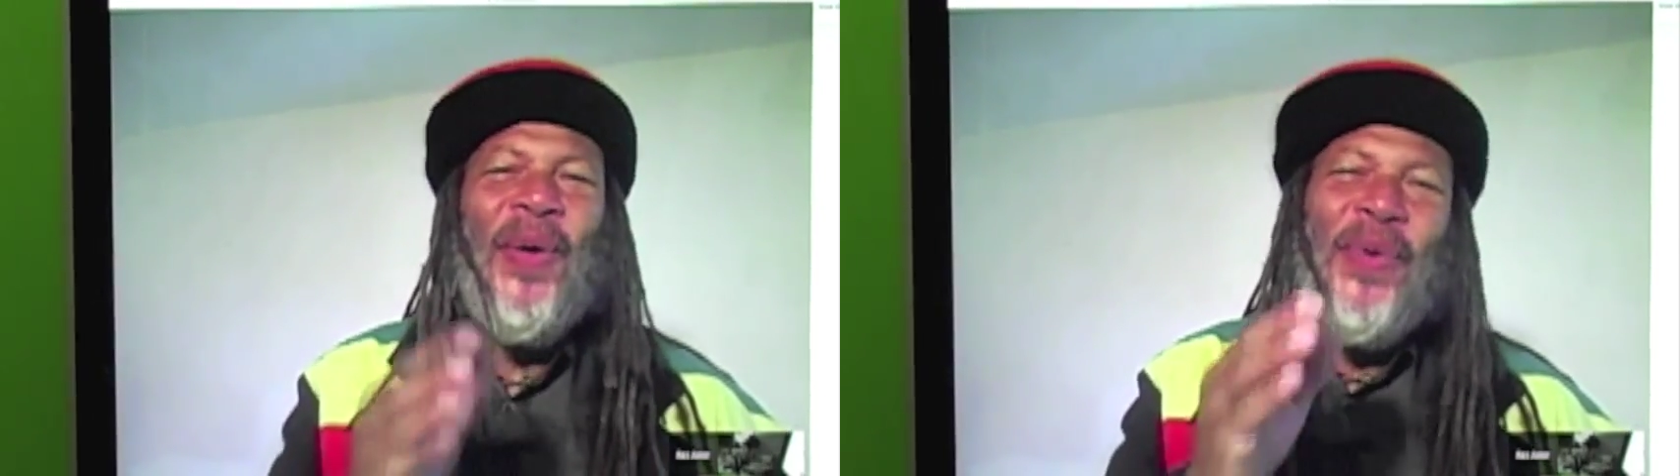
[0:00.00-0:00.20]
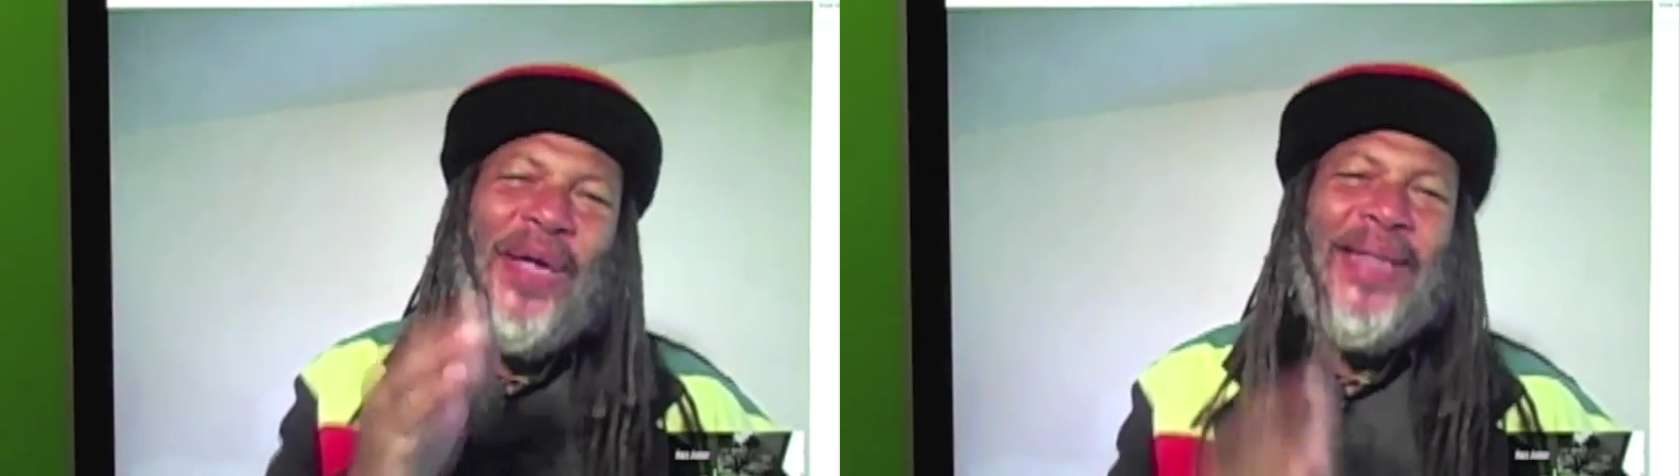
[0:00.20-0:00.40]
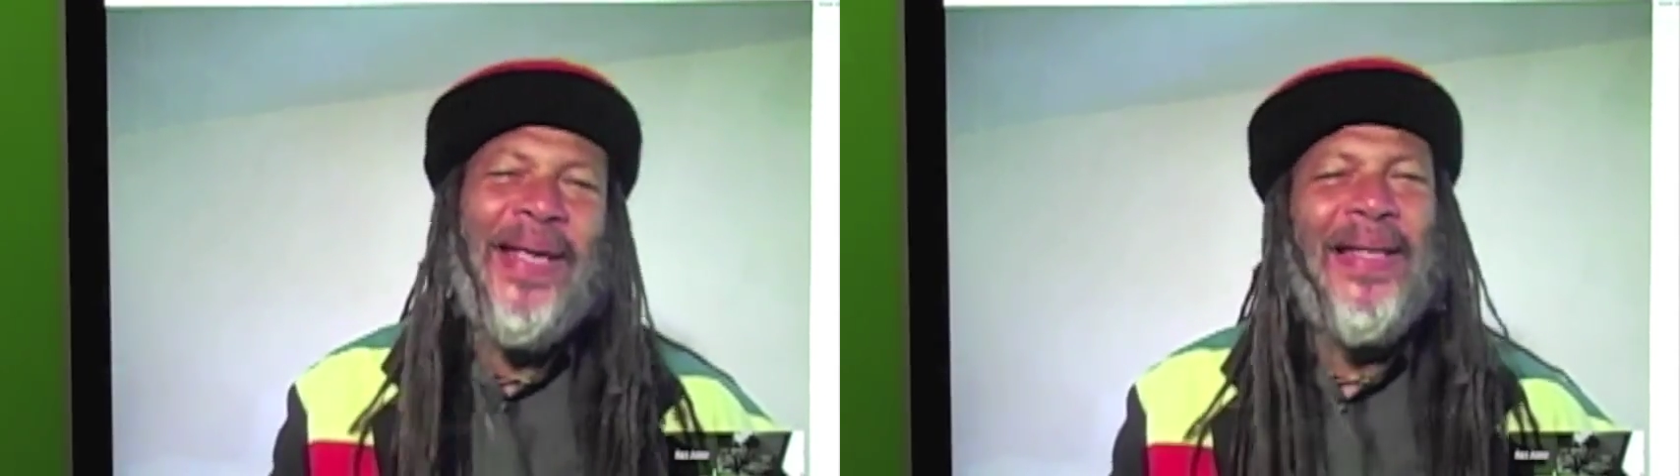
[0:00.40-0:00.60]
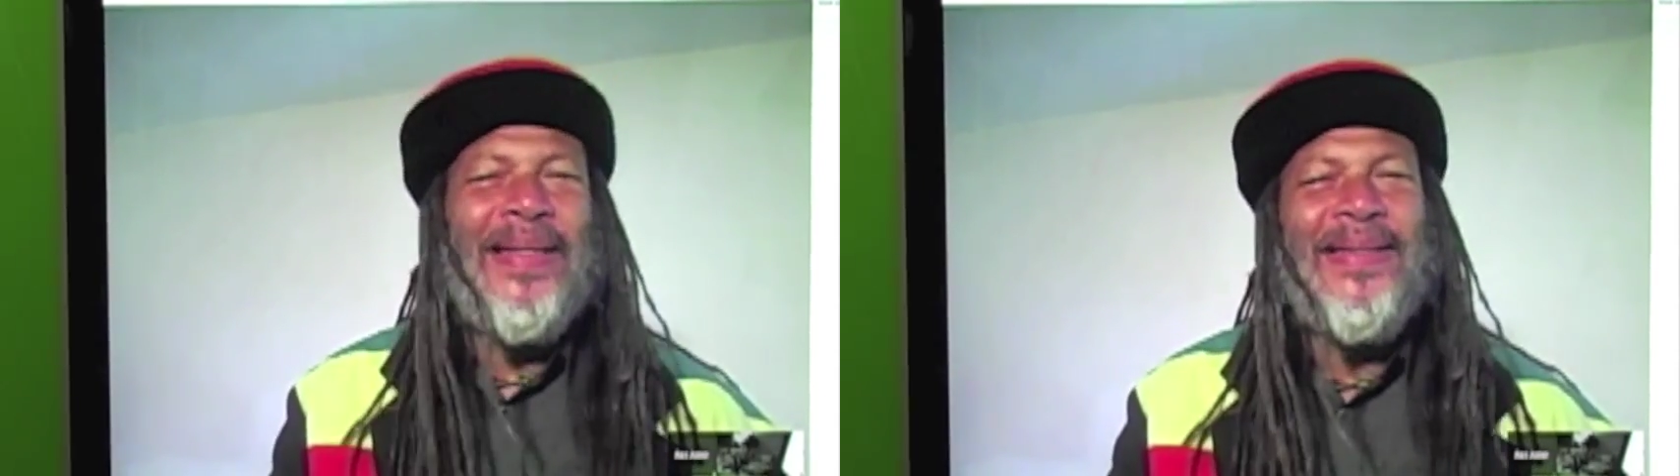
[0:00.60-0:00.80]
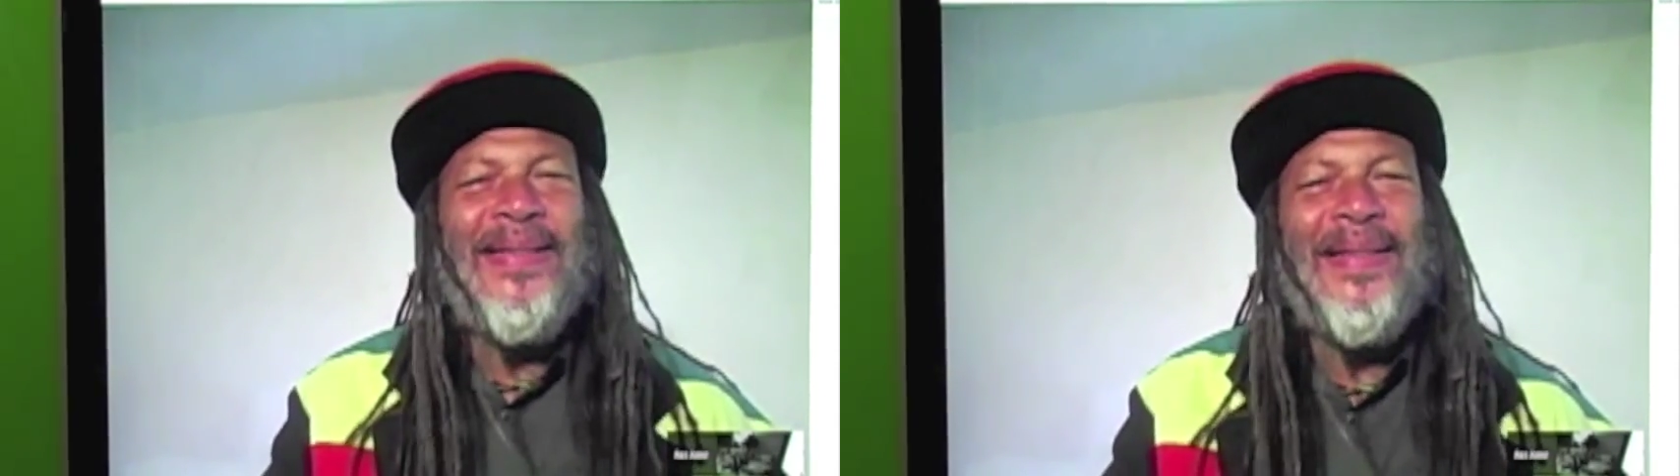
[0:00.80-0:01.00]

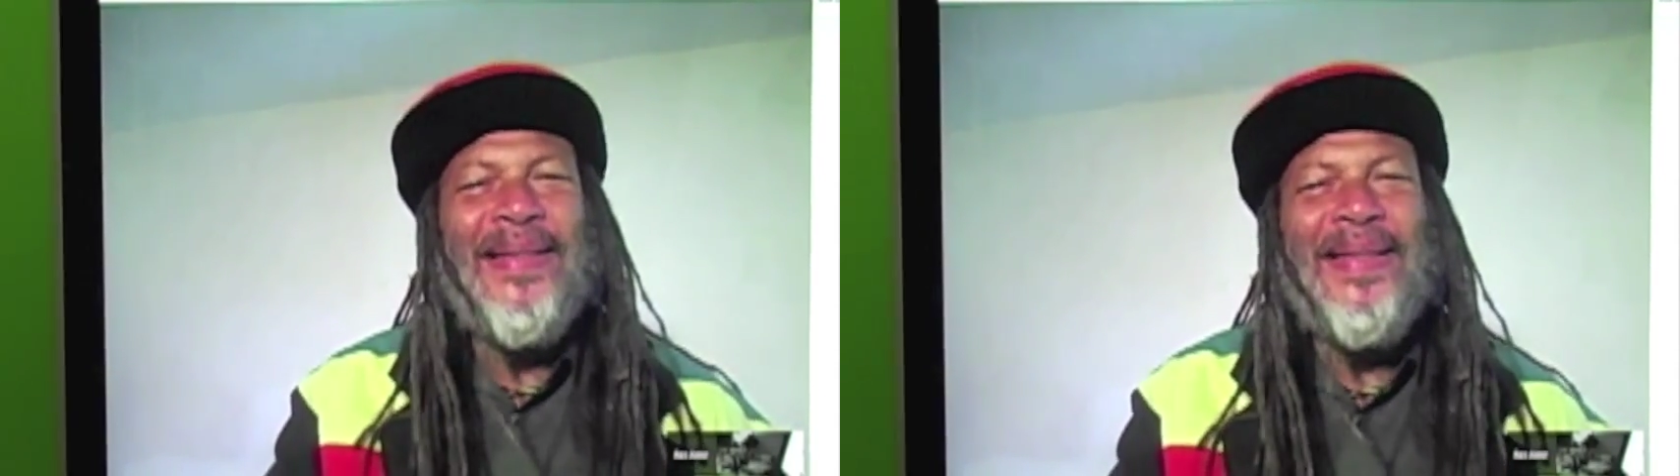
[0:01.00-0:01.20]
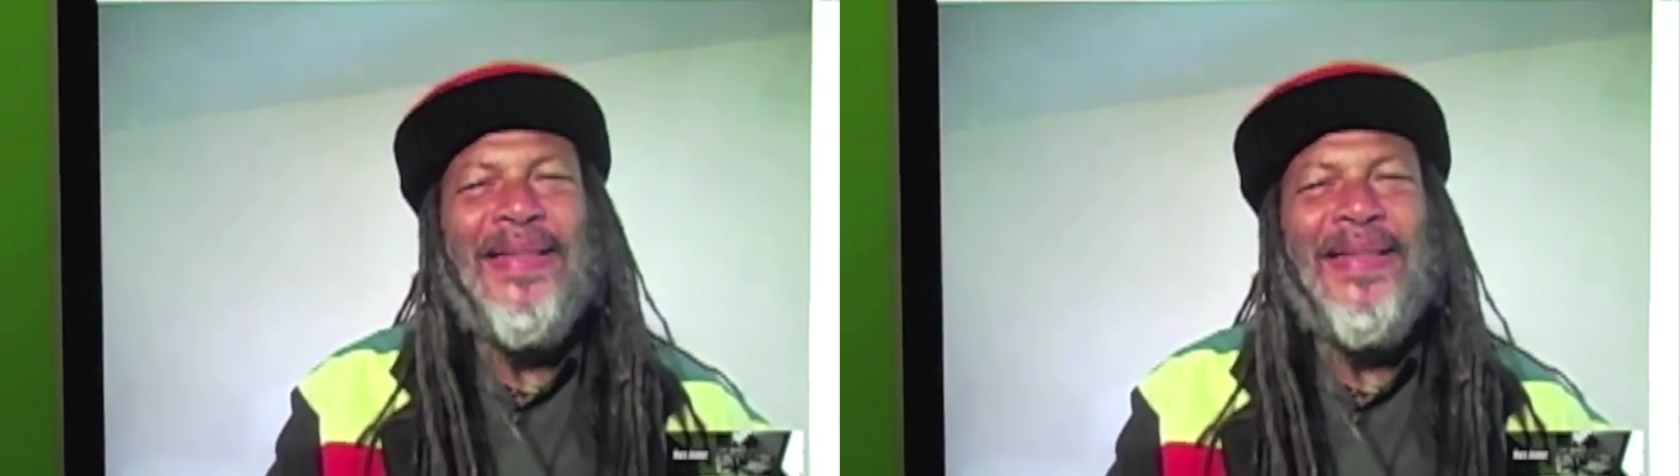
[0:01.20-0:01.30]
Greetings.